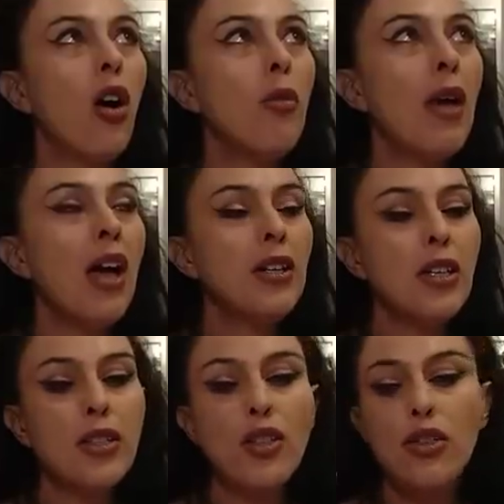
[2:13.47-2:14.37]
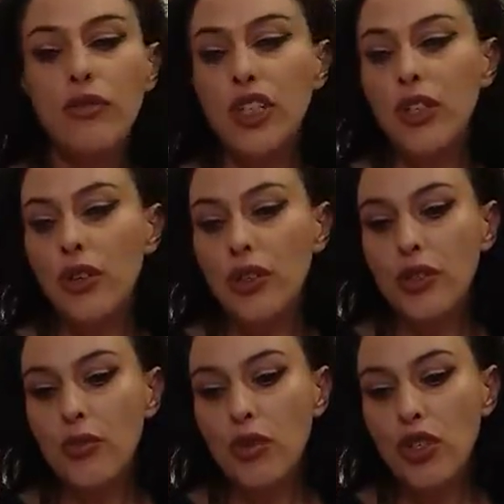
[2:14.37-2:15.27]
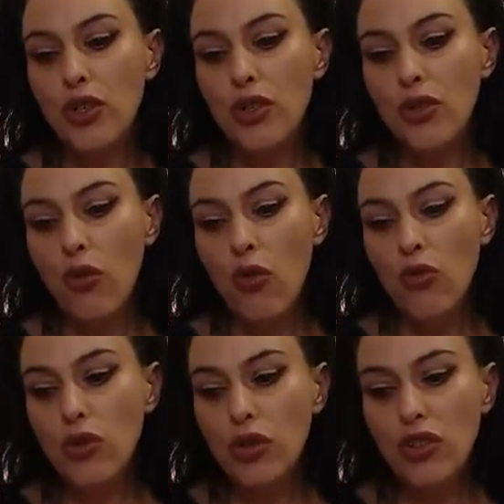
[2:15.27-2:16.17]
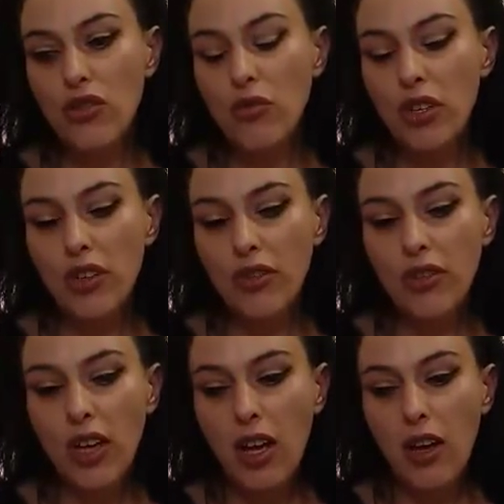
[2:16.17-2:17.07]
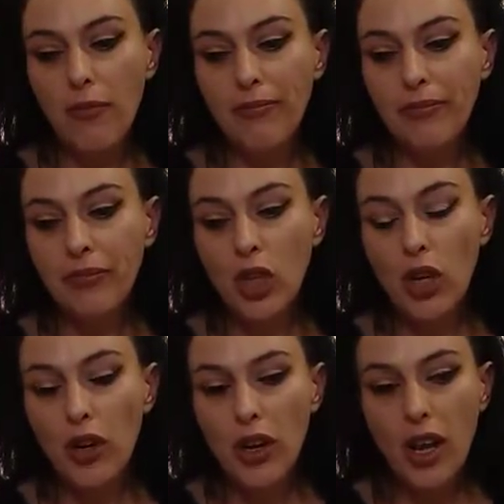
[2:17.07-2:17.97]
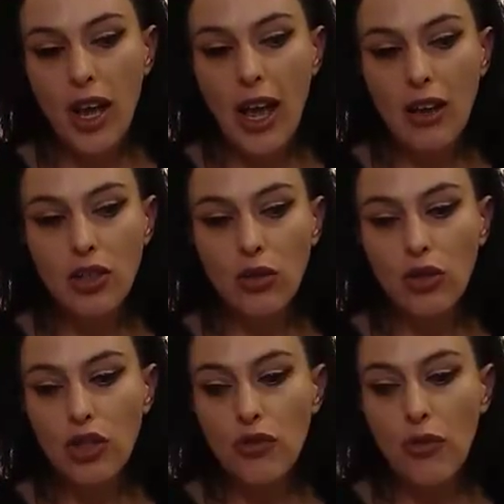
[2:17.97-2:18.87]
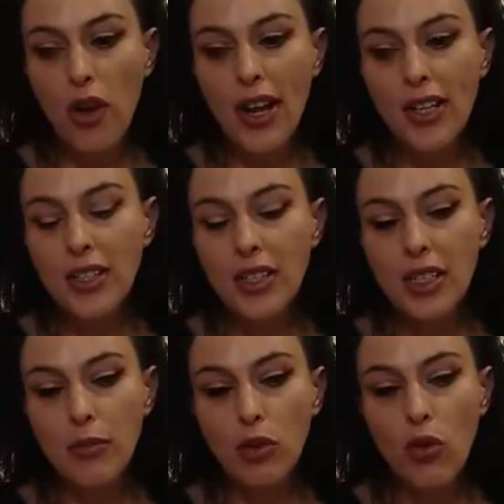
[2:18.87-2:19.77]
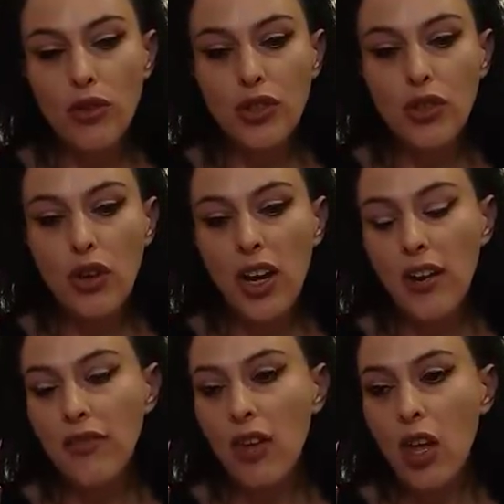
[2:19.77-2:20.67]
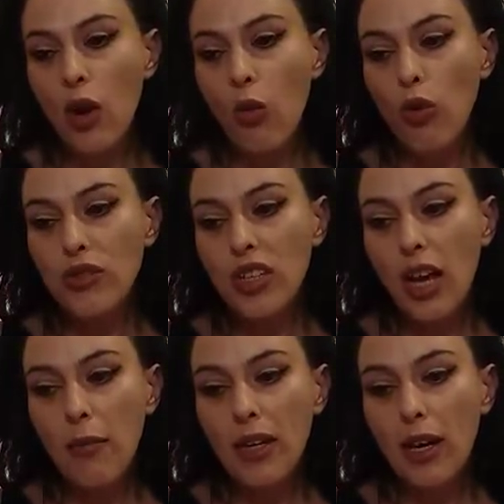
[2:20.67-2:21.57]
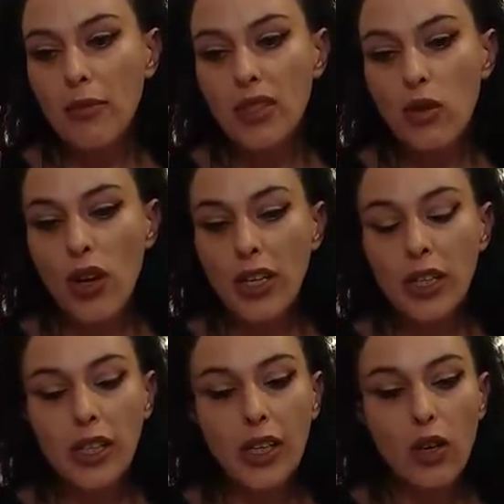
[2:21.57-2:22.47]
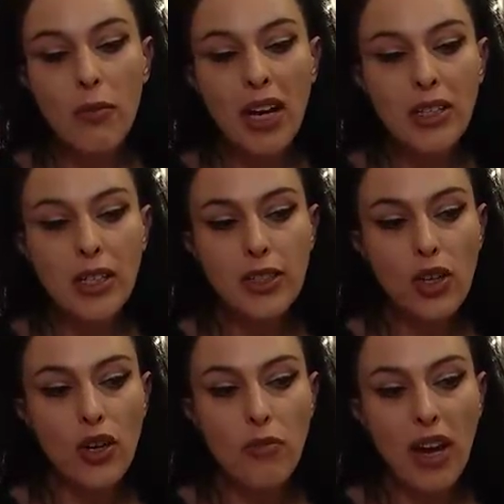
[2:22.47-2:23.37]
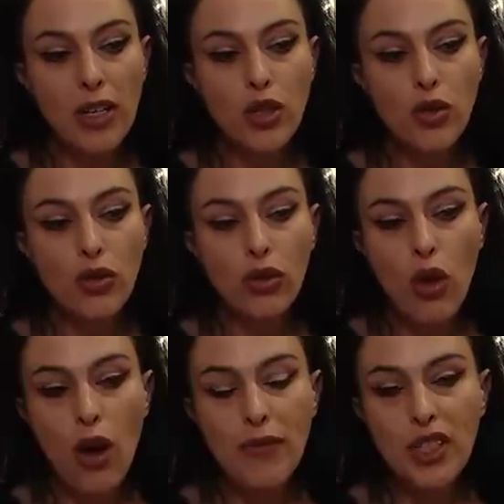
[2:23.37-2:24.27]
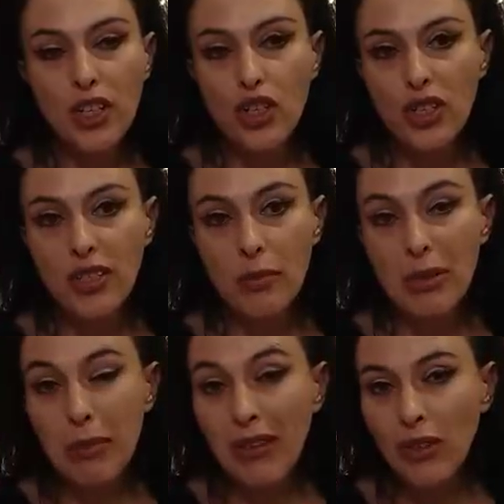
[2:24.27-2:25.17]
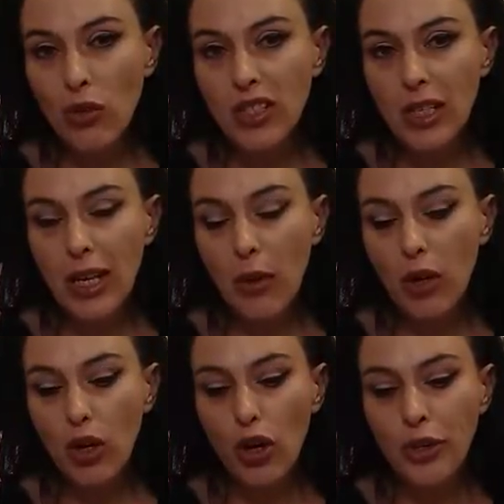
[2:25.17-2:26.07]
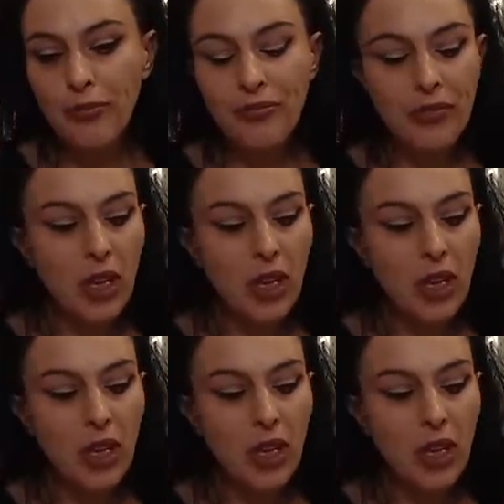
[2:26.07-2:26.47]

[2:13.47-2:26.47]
I'm adding extra videos, which is all to do with, you know, how to look at your finances, any blocks you have, what's coming up psychically, and I may yet go back to live sessions mid-month. I'll see how I go.